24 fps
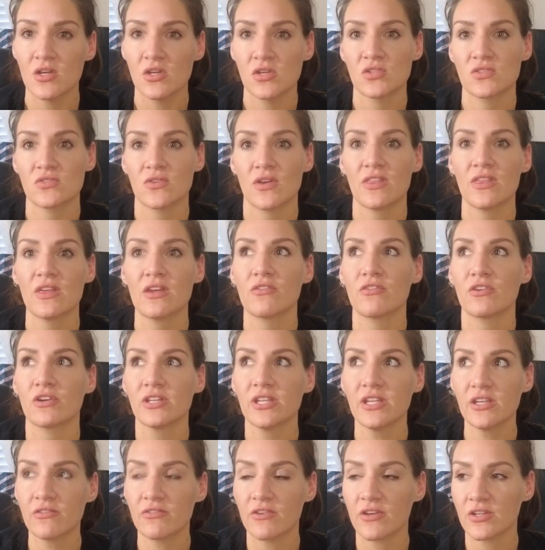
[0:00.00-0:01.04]
So I think for
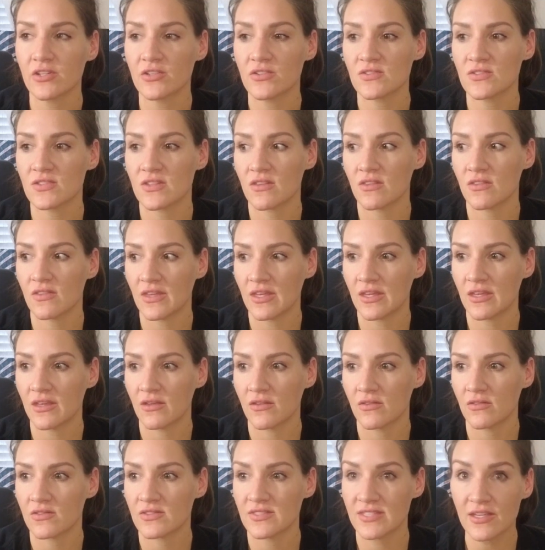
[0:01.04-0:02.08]
ClickFunnels,
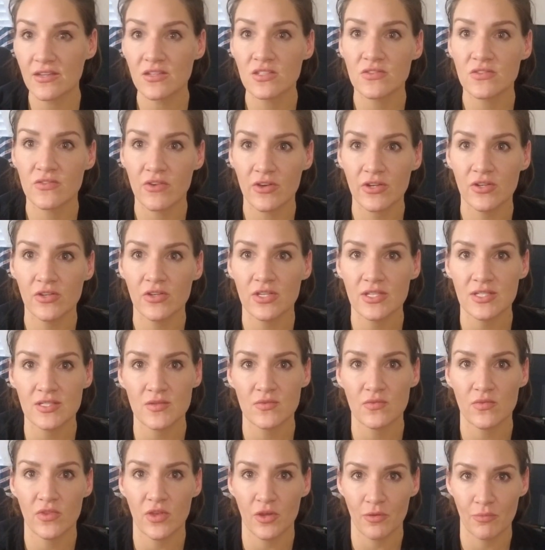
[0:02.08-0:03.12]
the sales funnel is
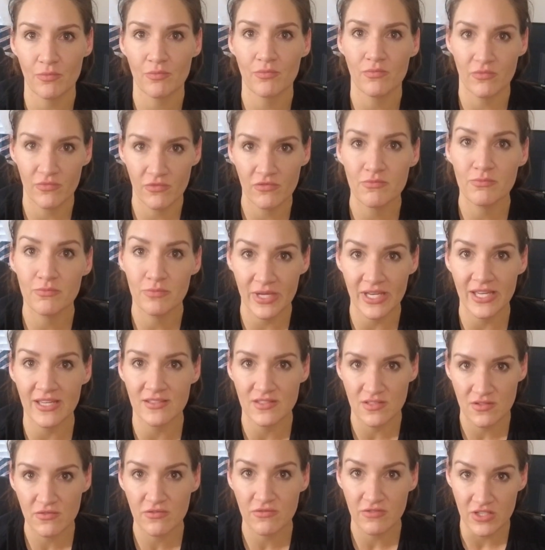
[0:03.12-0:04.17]
their
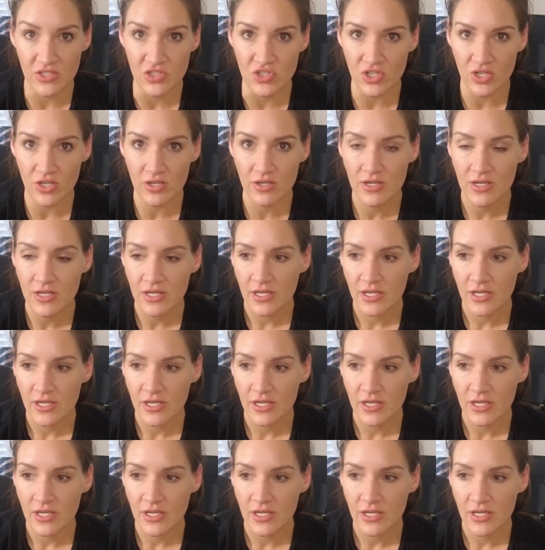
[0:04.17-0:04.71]
biggest feature.